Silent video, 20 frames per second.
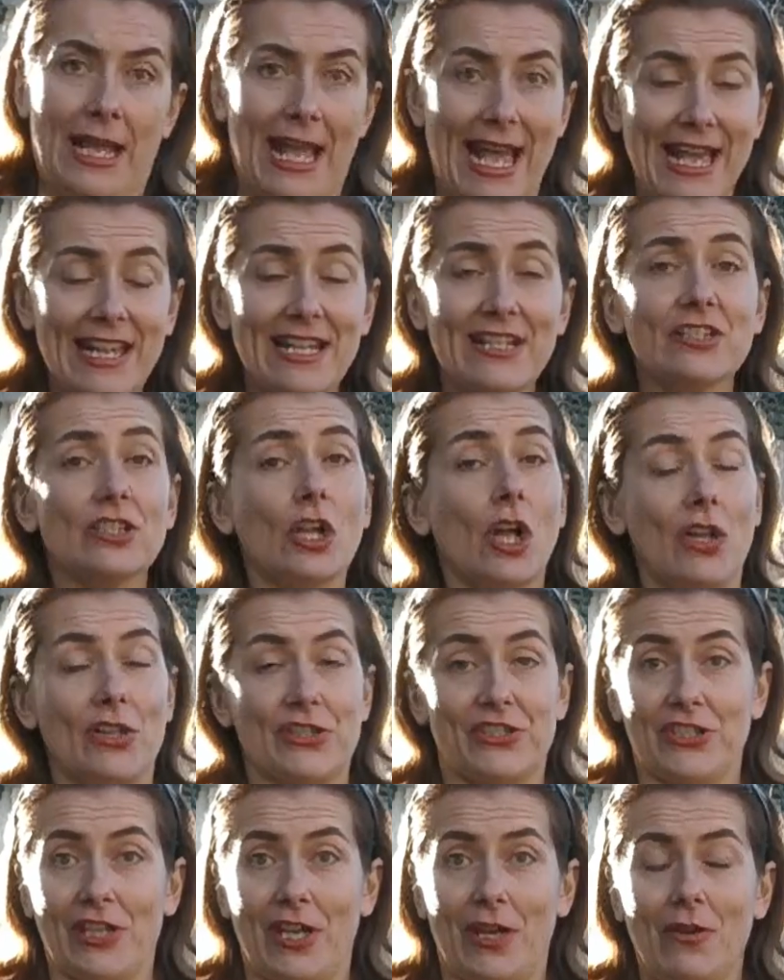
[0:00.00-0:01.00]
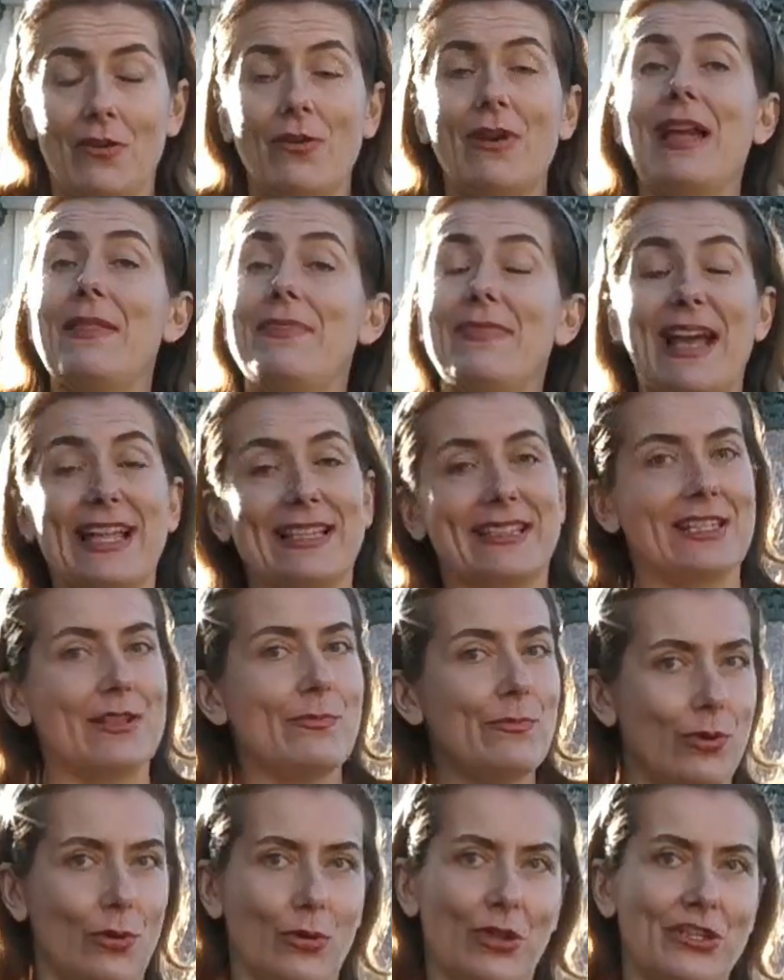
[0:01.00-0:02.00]
And also, and that's
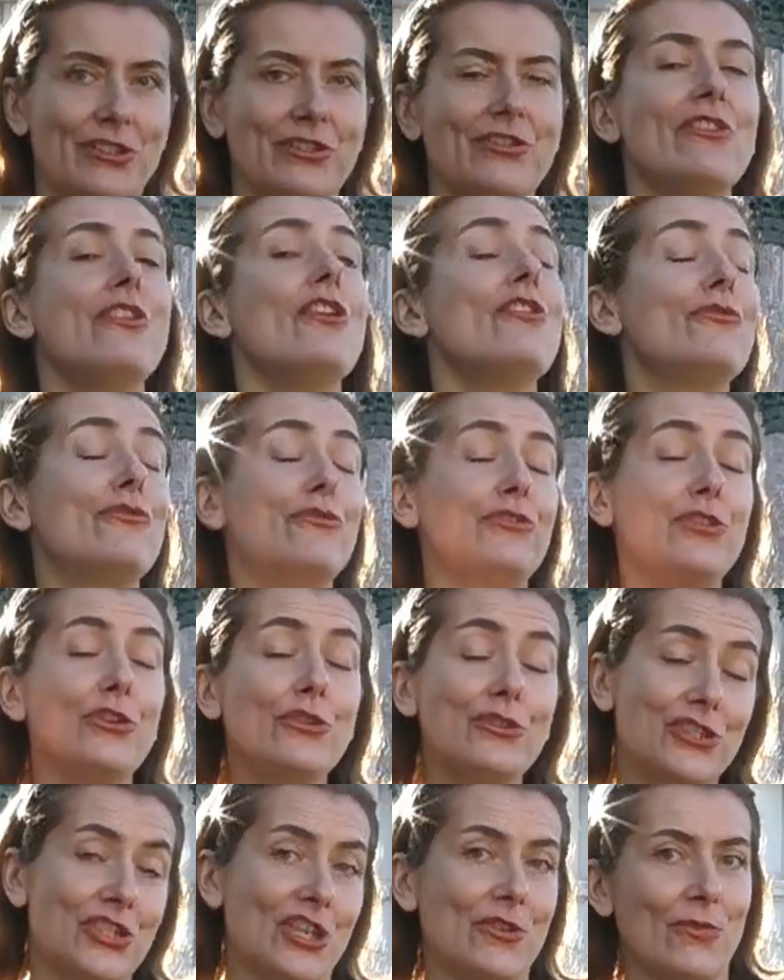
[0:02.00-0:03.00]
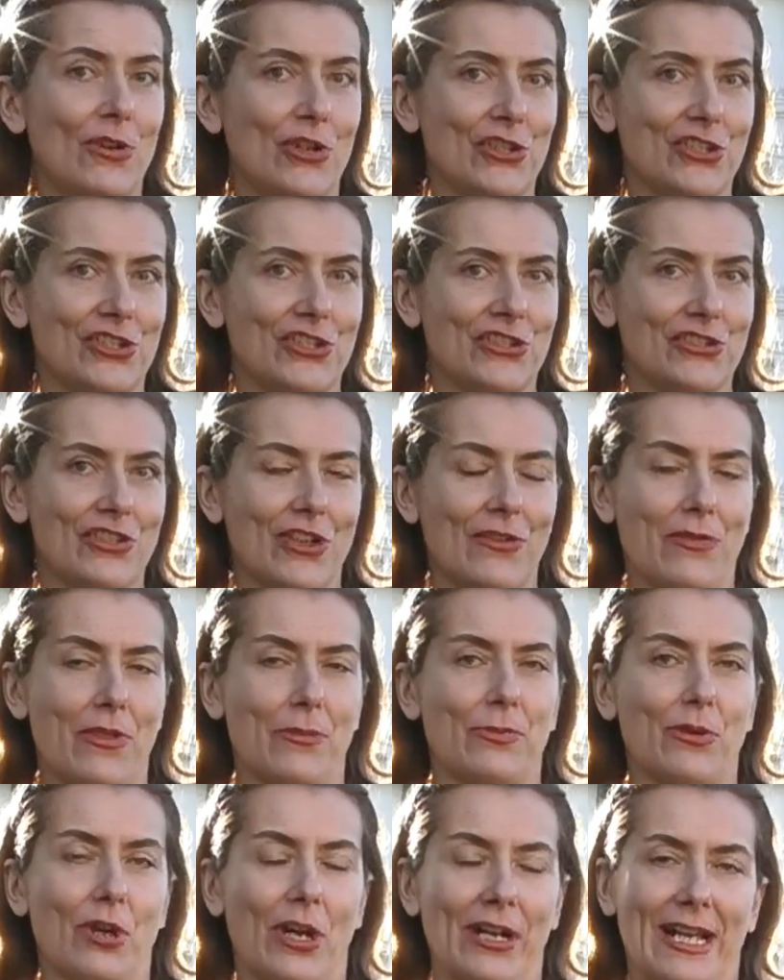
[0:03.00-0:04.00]
important, future versions of the
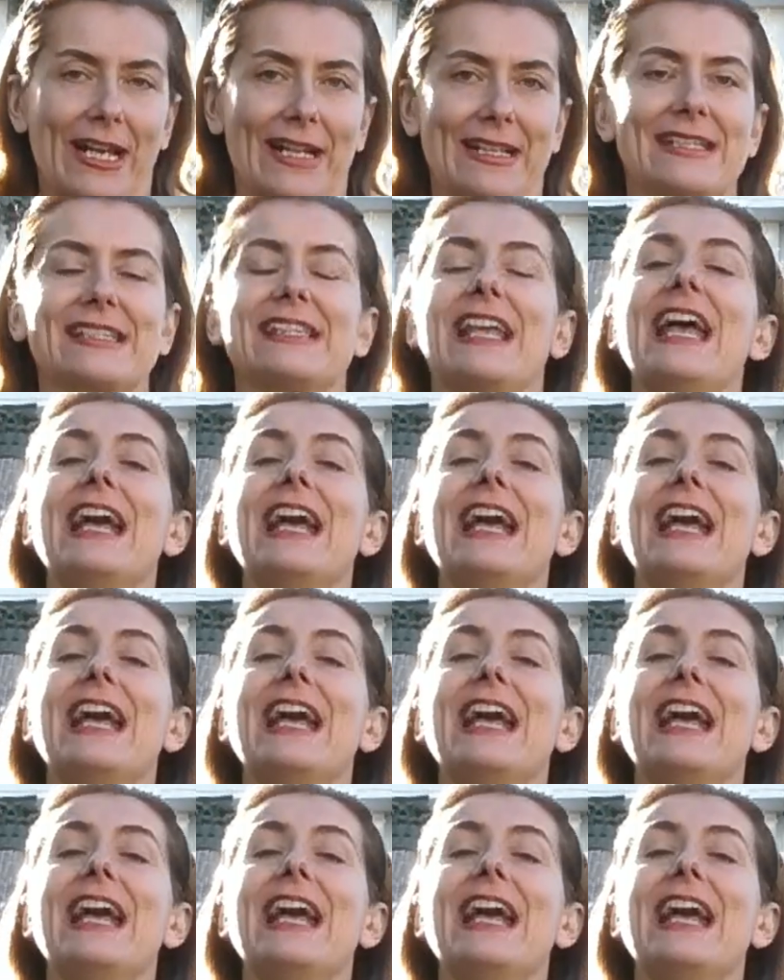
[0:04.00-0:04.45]
products.